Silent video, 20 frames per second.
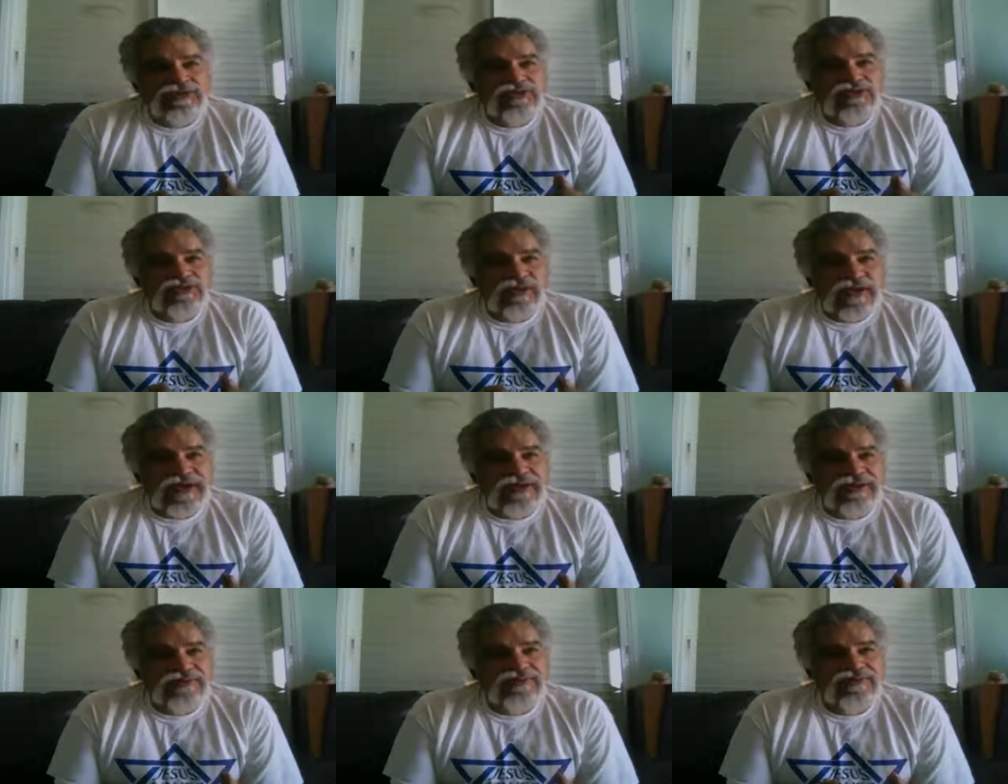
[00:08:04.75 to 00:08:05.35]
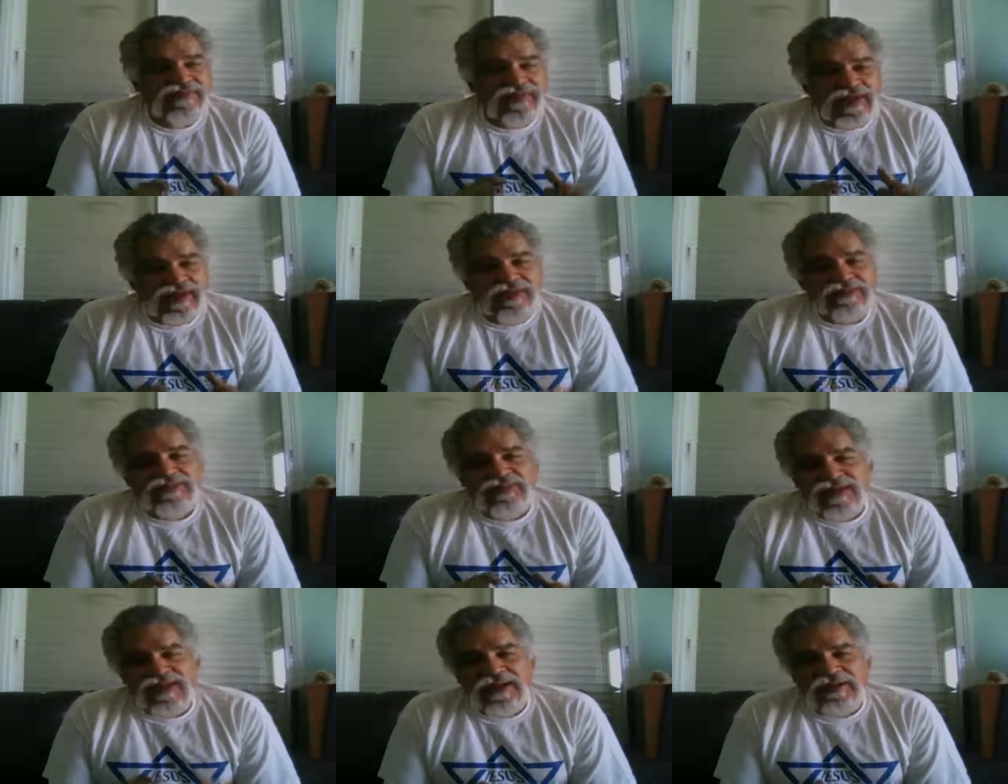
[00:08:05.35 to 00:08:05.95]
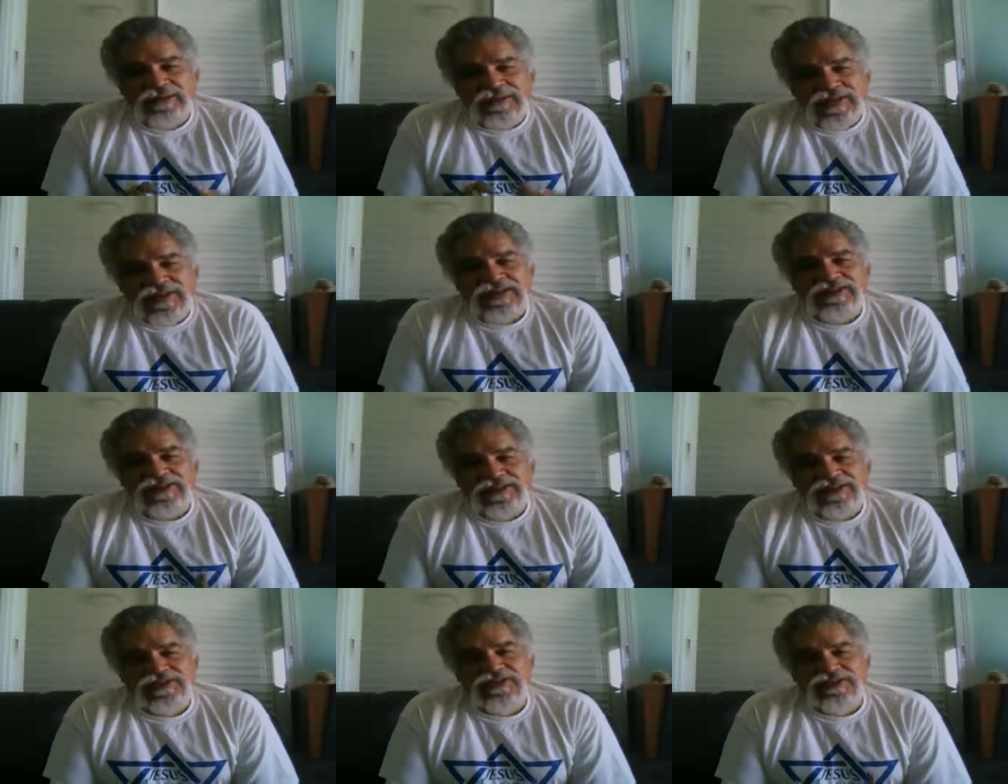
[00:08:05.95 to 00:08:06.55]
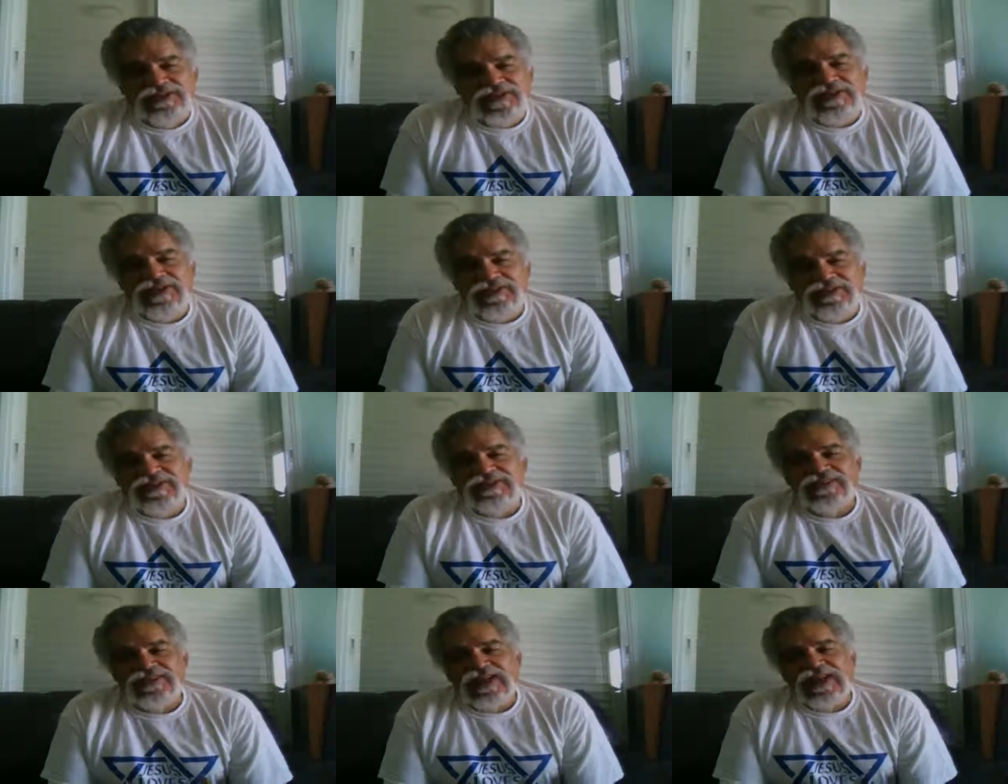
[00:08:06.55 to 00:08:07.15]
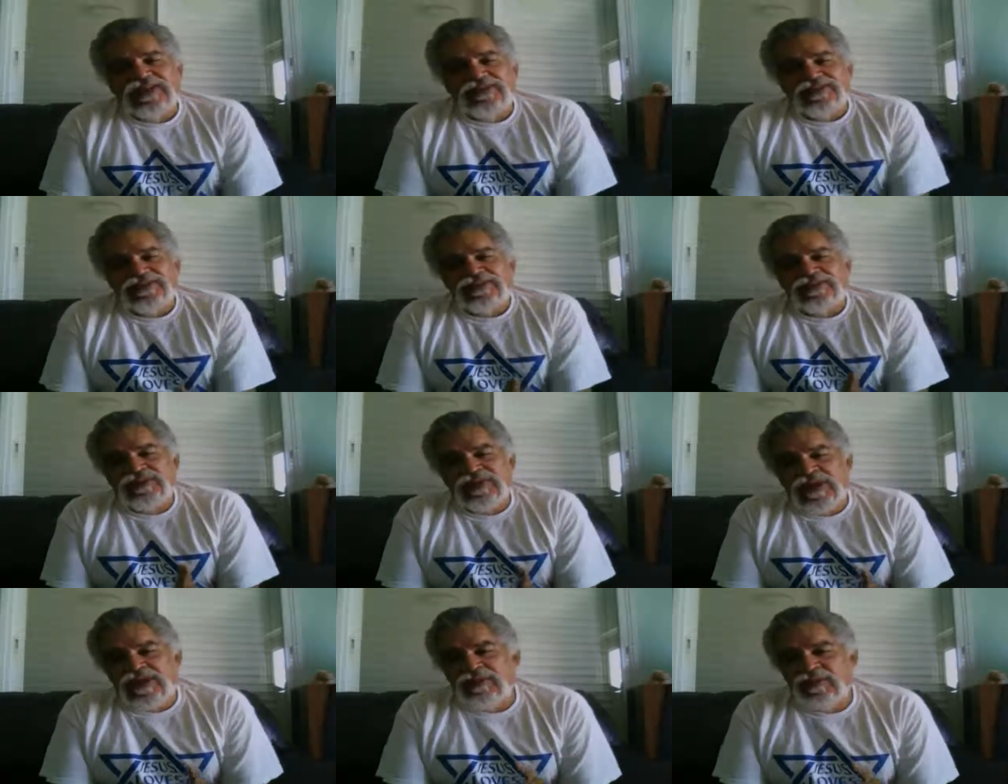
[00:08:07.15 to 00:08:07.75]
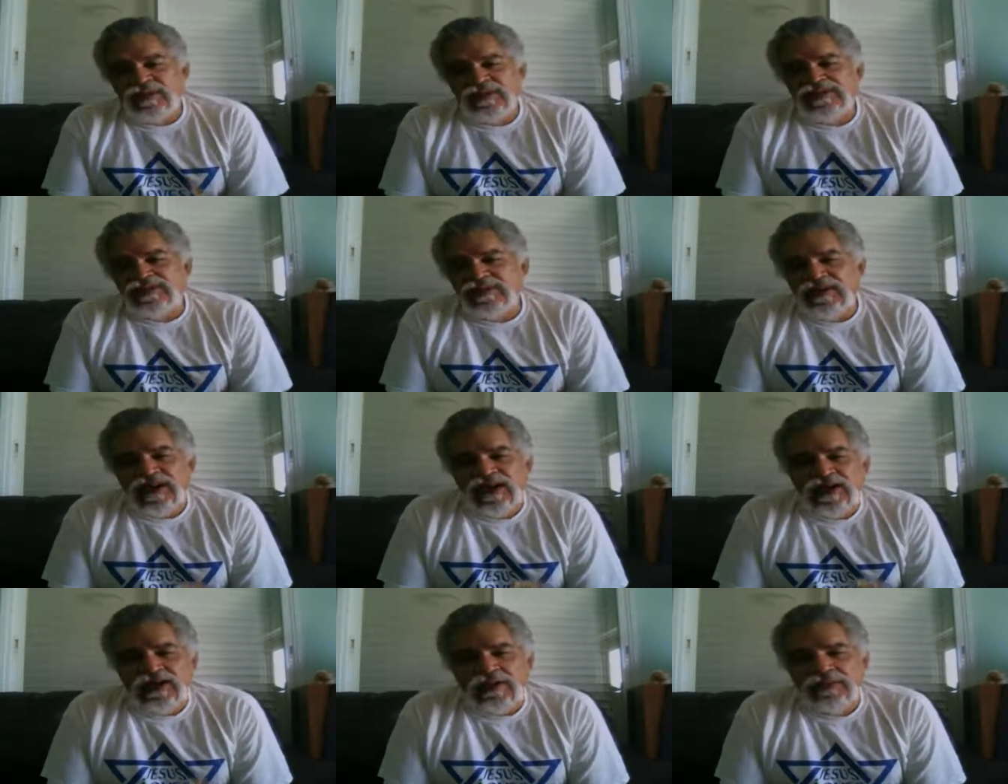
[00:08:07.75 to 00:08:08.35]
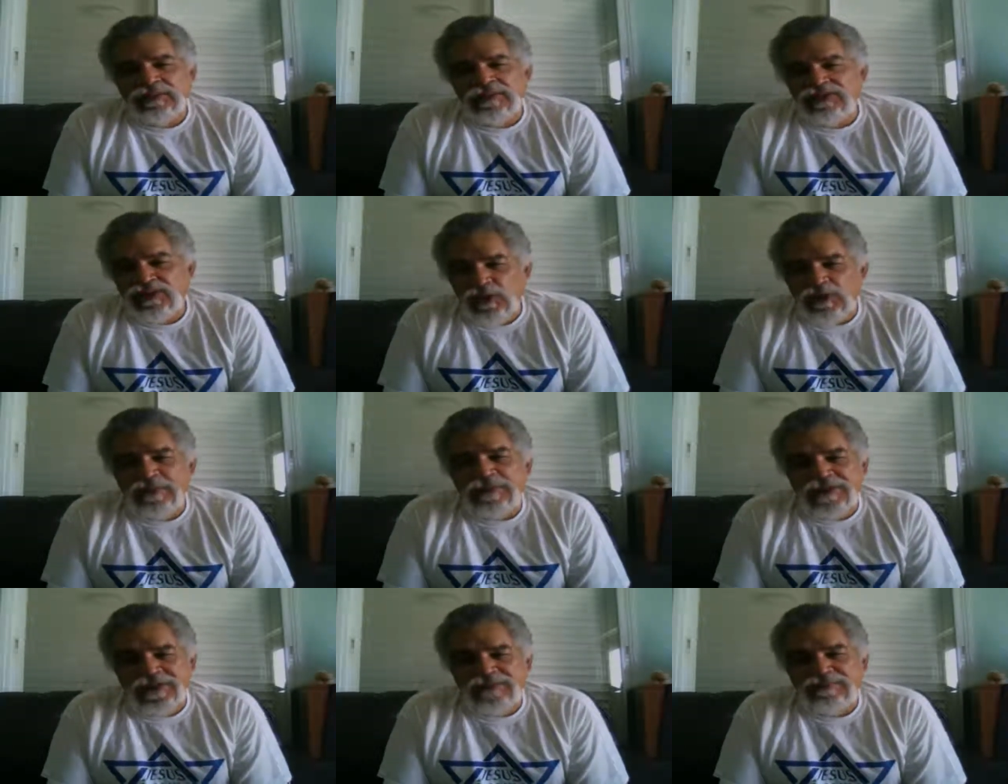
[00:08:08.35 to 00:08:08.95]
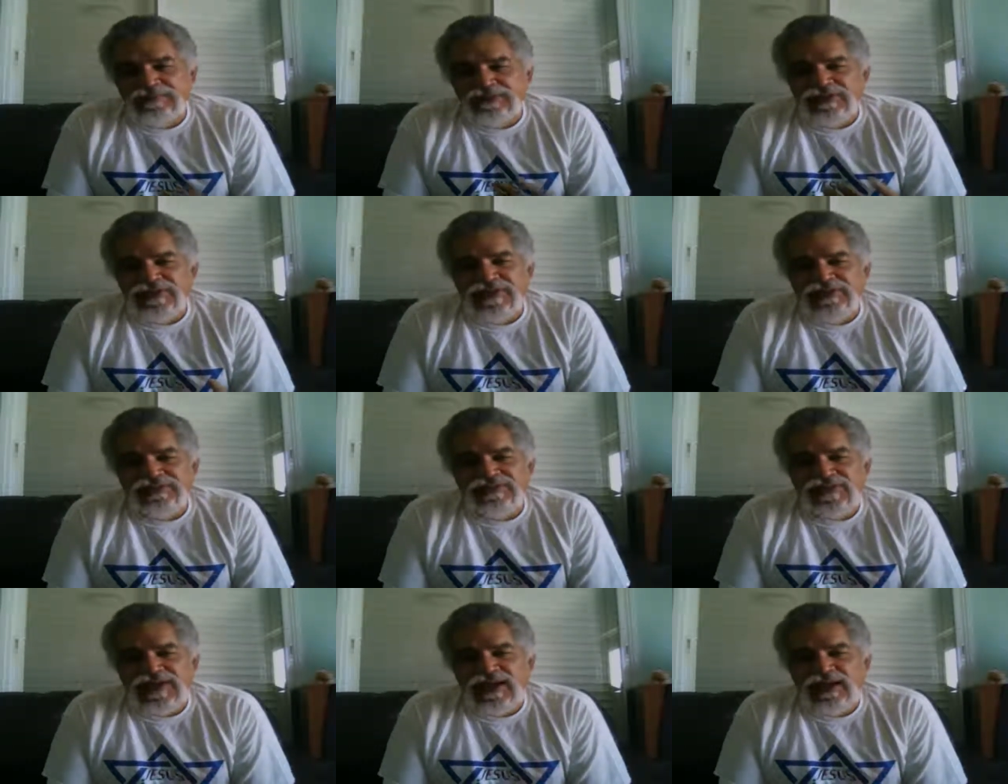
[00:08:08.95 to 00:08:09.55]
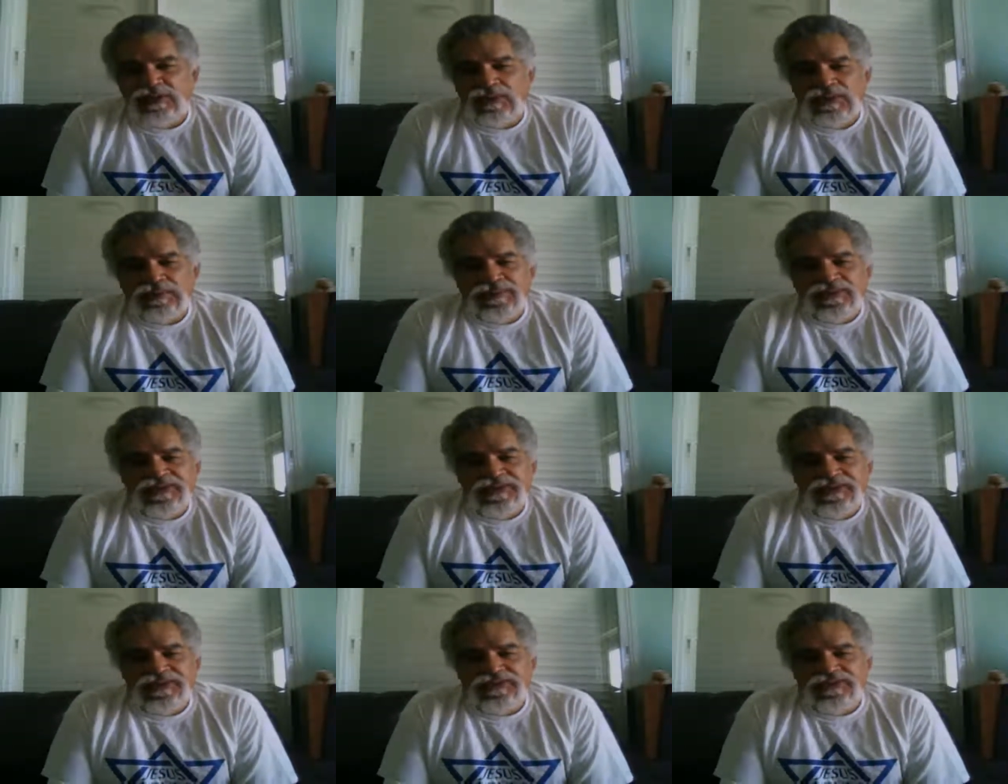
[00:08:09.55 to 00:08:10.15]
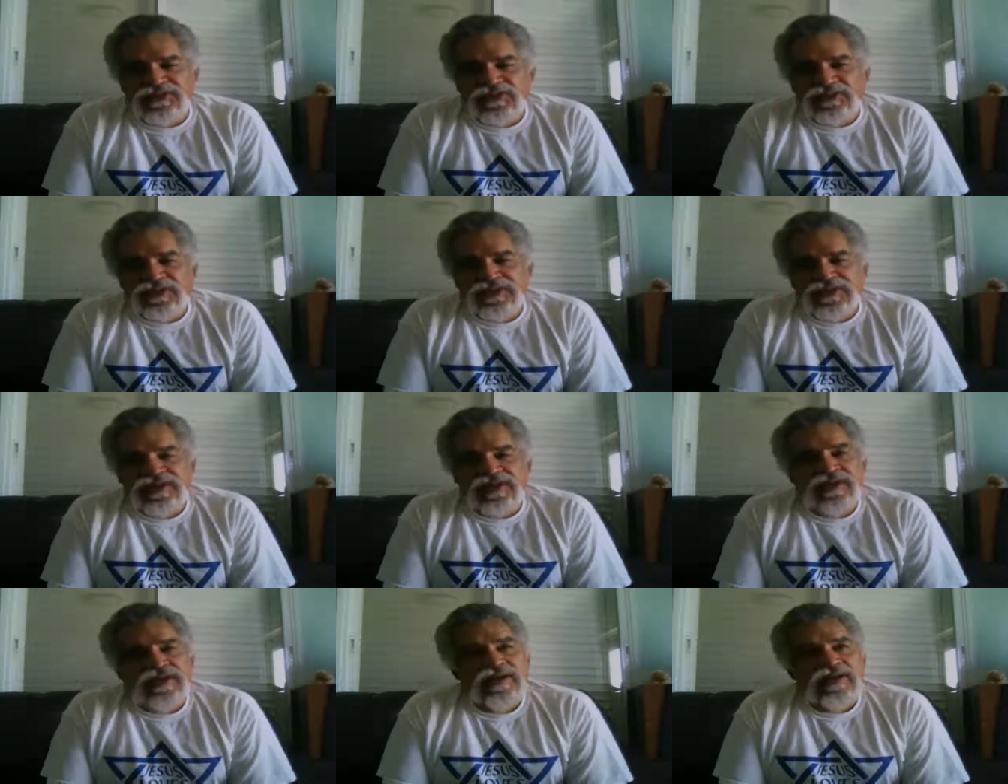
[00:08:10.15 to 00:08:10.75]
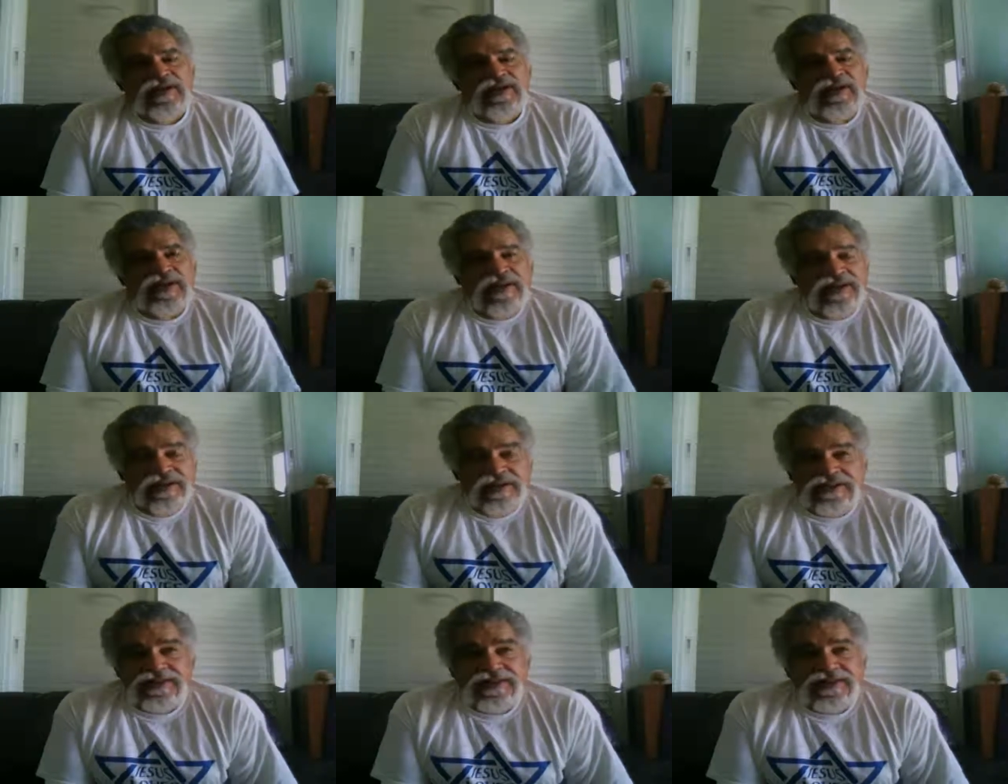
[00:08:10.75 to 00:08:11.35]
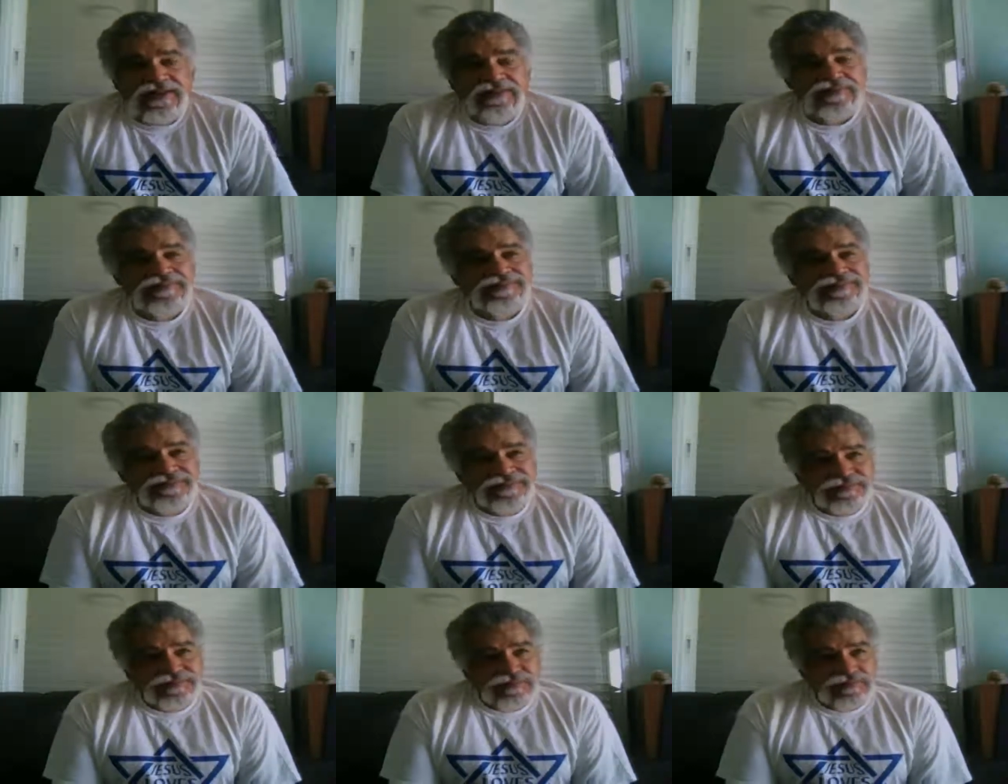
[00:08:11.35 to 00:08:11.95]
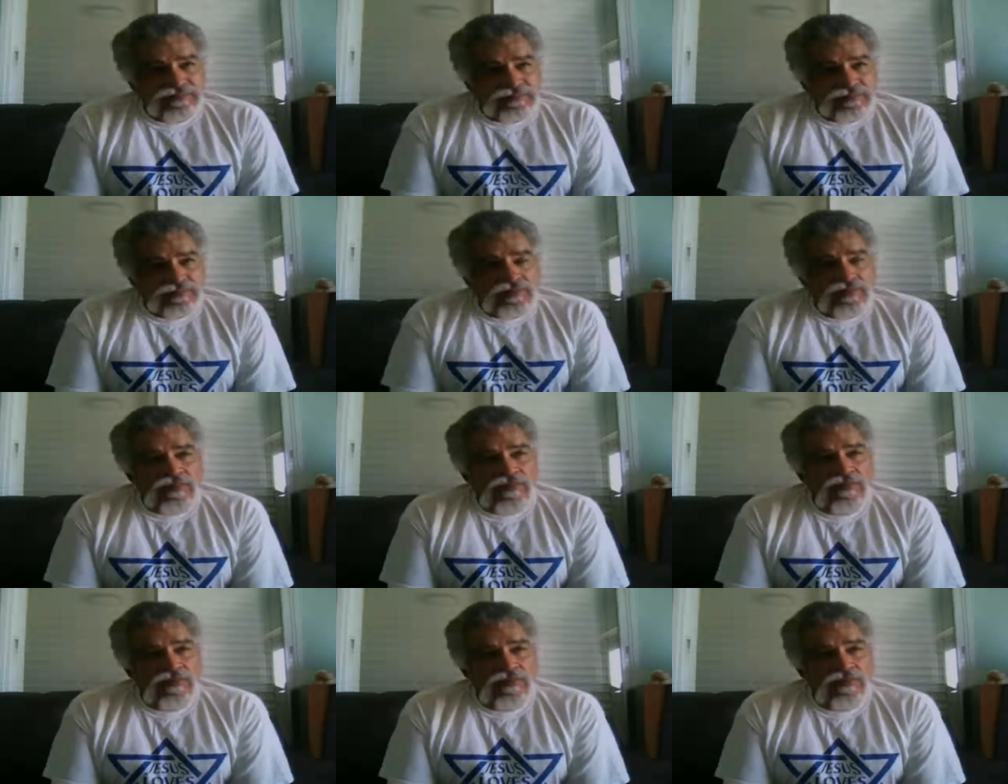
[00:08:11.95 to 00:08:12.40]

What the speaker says: I was anxious to figure this out. I was hoping they'd print a follow-up on this story, and they did.